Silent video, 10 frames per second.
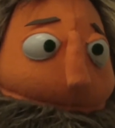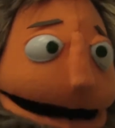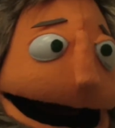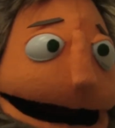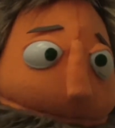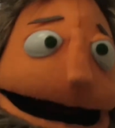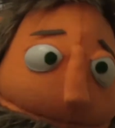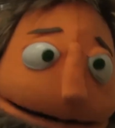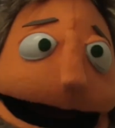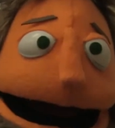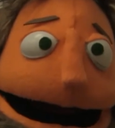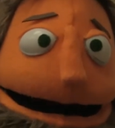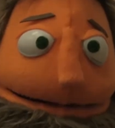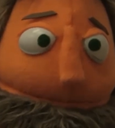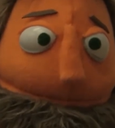Yeah, a year later,
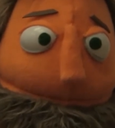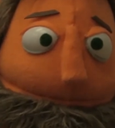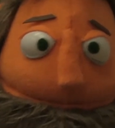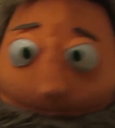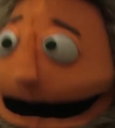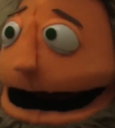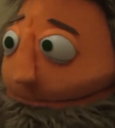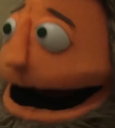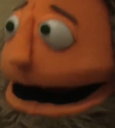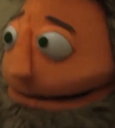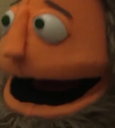I was back